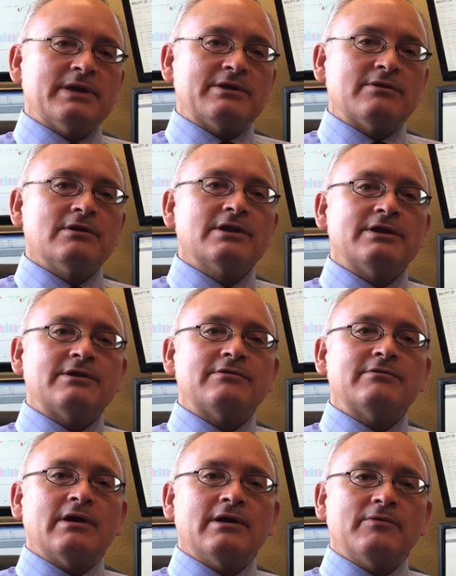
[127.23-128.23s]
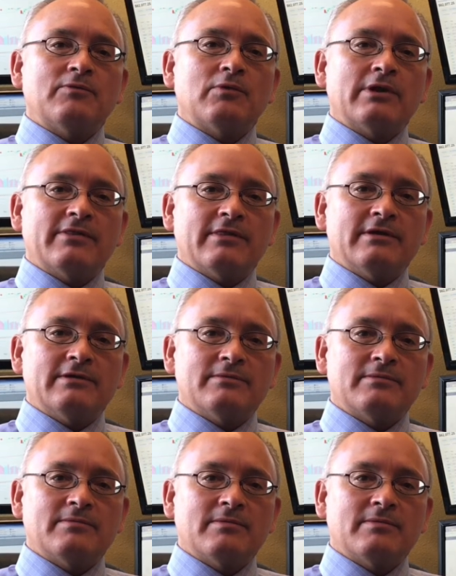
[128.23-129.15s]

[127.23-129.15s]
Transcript: bit earlier, one of the